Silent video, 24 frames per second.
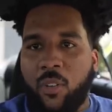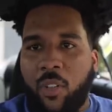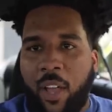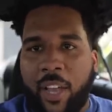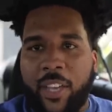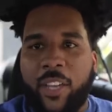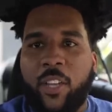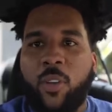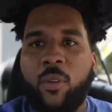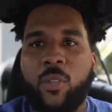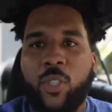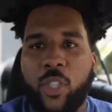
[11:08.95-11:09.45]

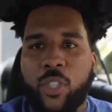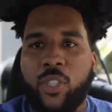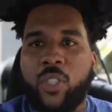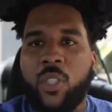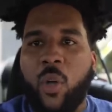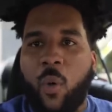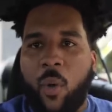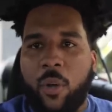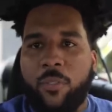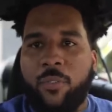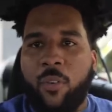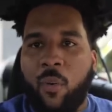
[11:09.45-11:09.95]
Like you just
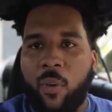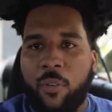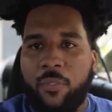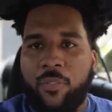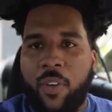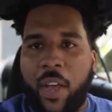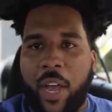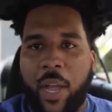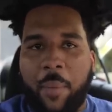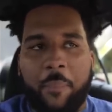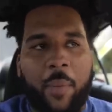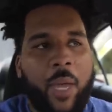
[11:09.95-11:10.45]
know it for a
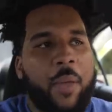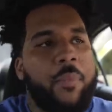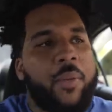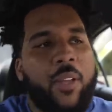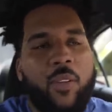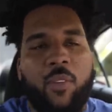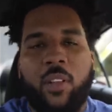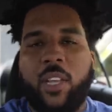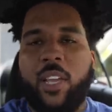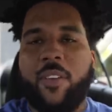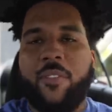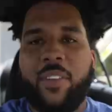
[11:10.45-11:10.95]
fact. Maybe
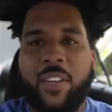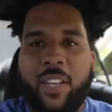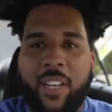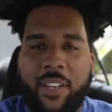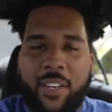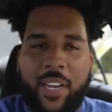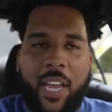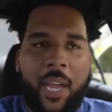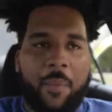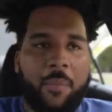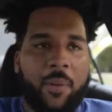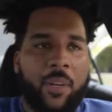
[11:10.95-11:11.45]
you live in that
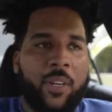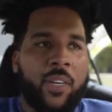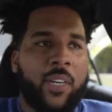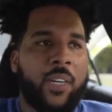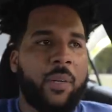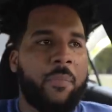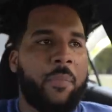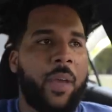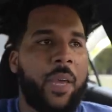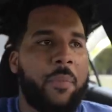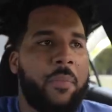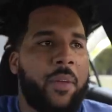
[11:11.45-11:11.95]

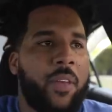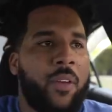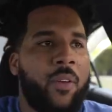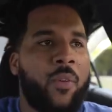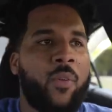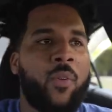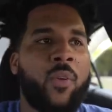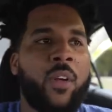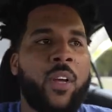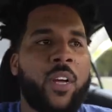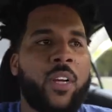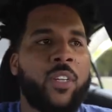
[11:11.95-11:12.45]
neighborhood, maybe
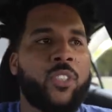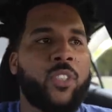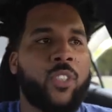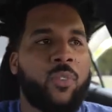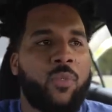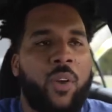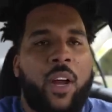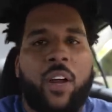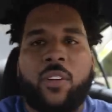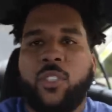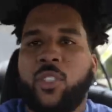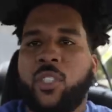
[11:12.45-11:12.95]
you
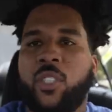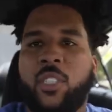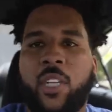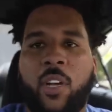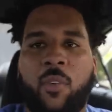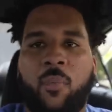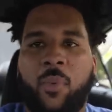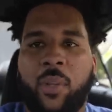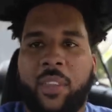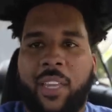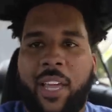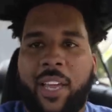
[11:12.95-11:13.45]
surround
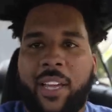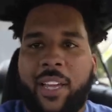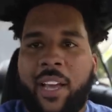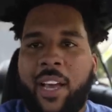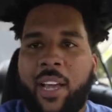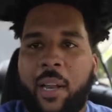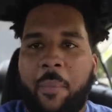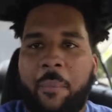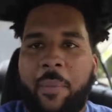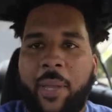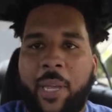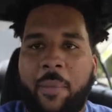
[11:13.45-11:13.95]
yourself with that
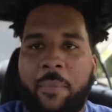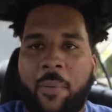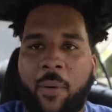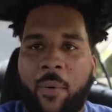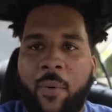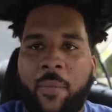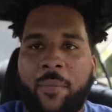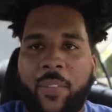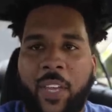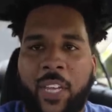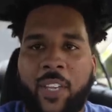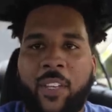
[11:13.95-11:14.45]
kind of
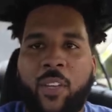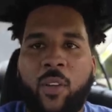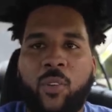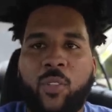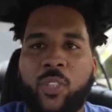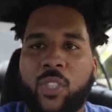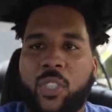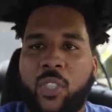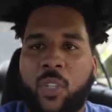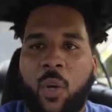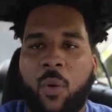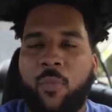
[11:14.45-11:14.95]
people, and you
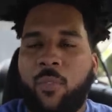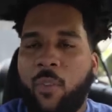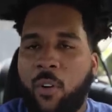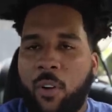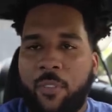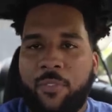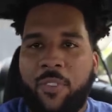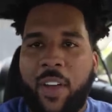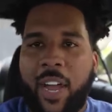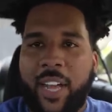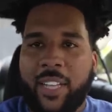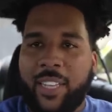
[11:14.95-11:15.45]
just know for
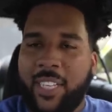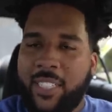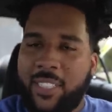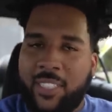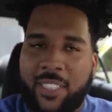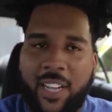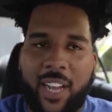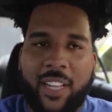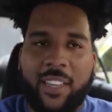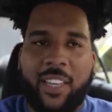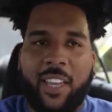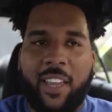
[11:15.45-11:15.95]
a fact it's
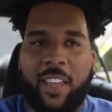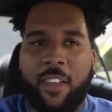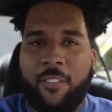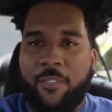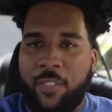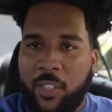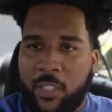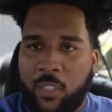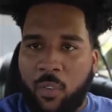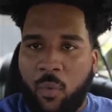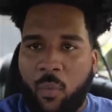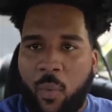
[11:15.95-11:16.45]
not the
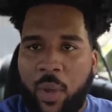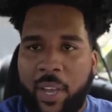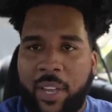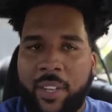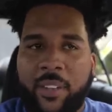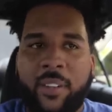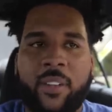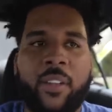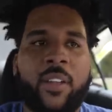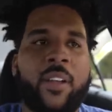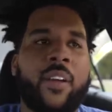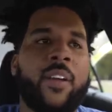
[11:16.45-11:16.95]
if, it's the
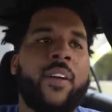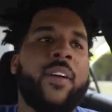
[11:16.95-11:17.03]
when